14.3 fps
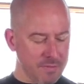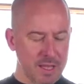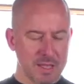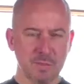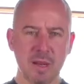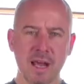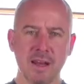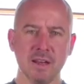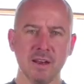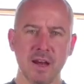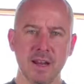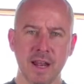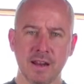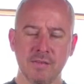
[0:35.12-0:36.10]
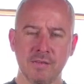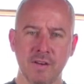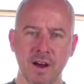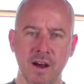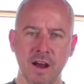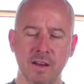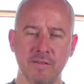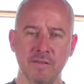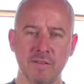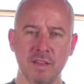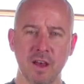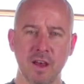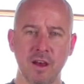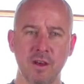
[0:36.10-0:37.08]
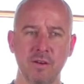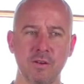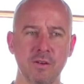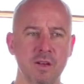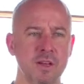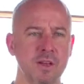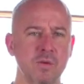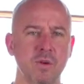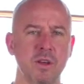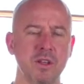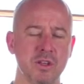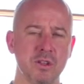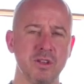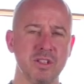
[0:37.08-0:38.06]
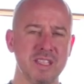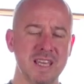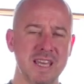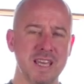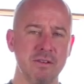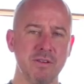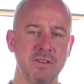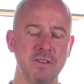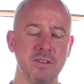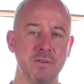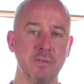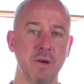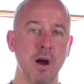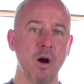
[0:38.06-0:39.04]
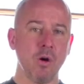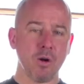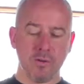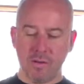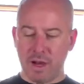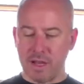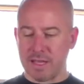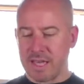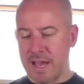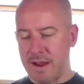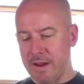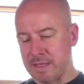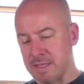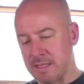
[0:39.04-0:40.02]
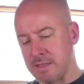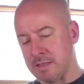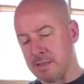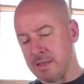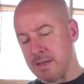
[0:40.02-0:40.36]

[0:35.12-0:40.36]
It's planted in 1985, so what you should see here is some older vine character.